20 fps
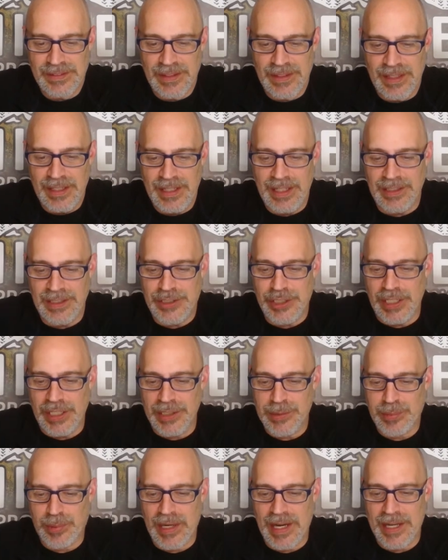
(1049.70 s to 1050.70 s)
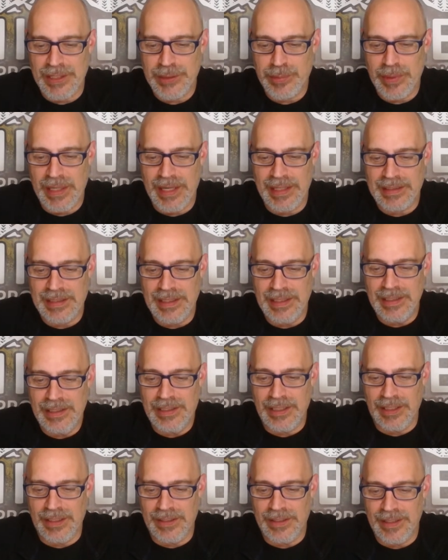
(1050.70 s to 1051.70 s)
Hey, GS Prospecting,
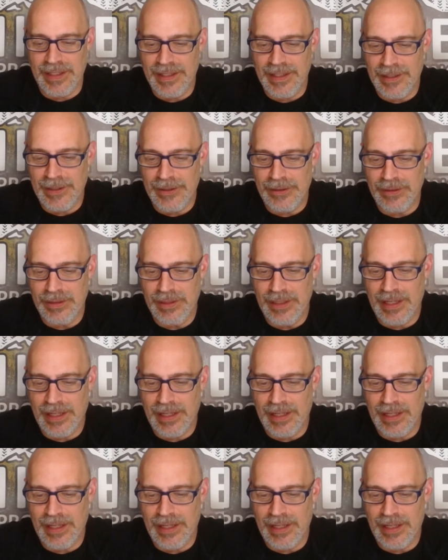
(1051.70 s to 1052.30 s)
Gunner L.